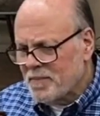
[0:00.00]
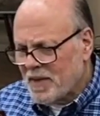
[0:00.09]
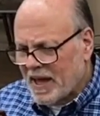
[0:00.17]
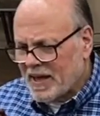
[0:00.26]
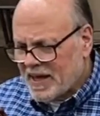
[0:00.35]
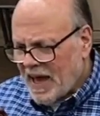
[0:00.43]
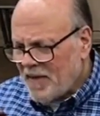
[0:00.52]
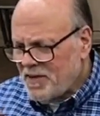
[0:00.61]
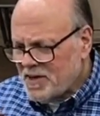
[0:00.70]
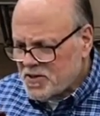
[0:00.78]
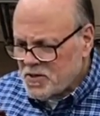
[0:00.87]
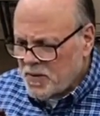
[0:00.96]
and gave
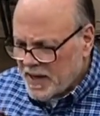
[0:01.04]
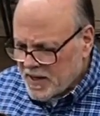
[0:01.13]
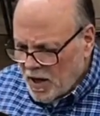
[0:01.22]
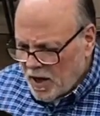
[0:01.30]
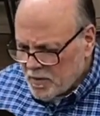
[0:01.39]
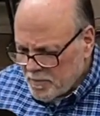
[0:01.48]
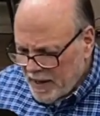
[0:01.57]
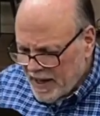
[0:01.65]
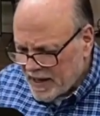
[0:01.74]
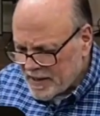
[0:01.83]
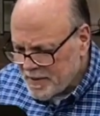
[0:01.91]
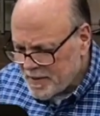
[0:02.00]
it to a young
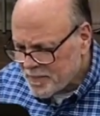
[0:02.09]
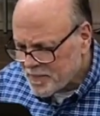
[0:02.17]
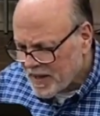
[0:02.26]
man,